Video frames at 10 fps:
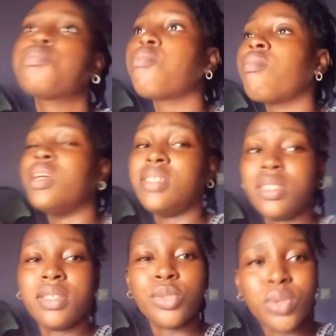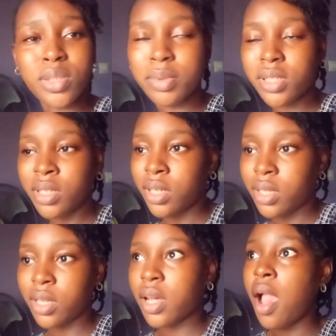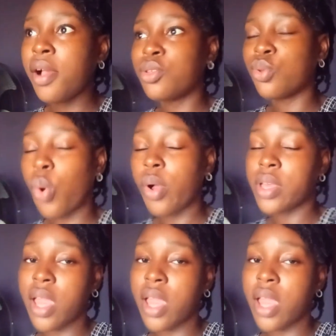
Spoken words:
It's less than 20%, I think. So yeah,